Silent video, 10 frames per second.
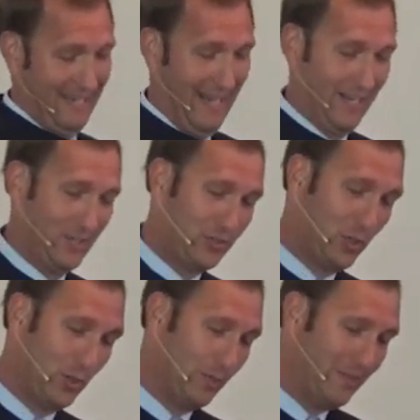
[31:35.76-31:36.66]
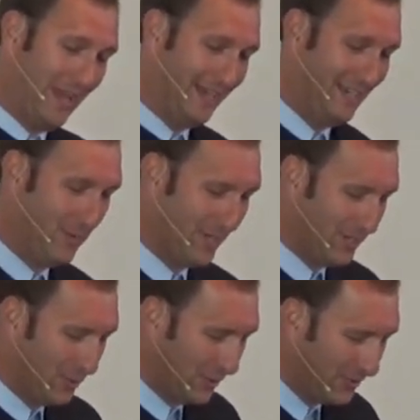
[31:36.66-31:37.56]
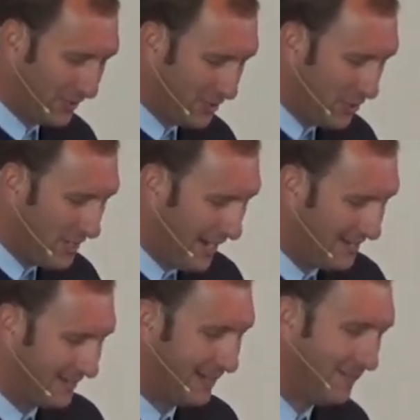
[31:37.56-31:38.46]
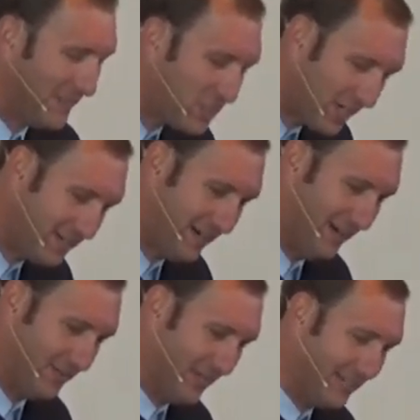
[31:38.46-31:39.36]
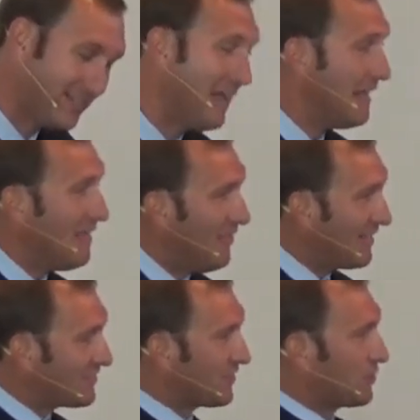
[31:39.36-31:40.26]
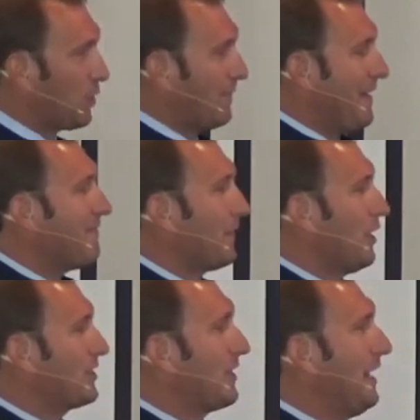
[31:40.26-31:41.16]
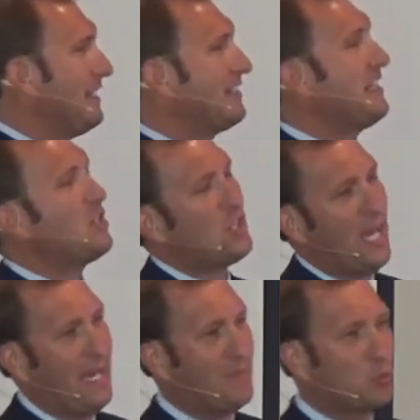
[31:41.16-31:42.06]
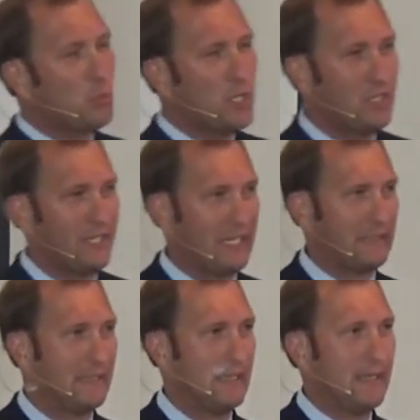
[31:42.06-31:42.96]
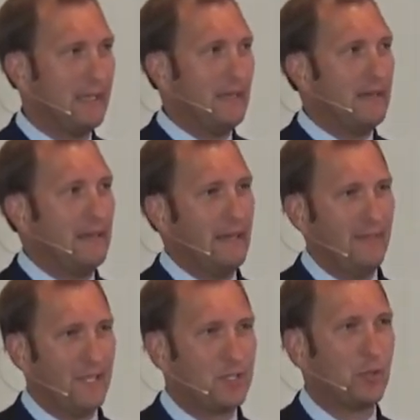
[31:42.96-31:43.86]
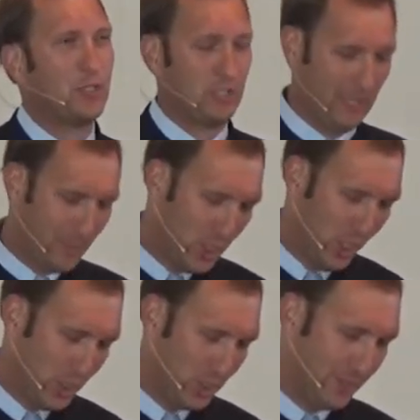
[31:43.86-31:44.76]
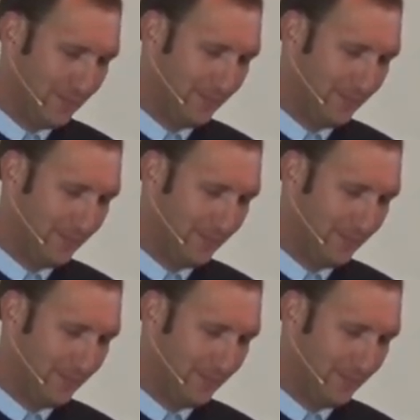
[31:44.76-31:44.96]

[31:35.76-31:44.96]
and assume that he would endorse the Judaizing of the Gentiles. That's the sort of influence that I see James wielding in the Jerusalem church.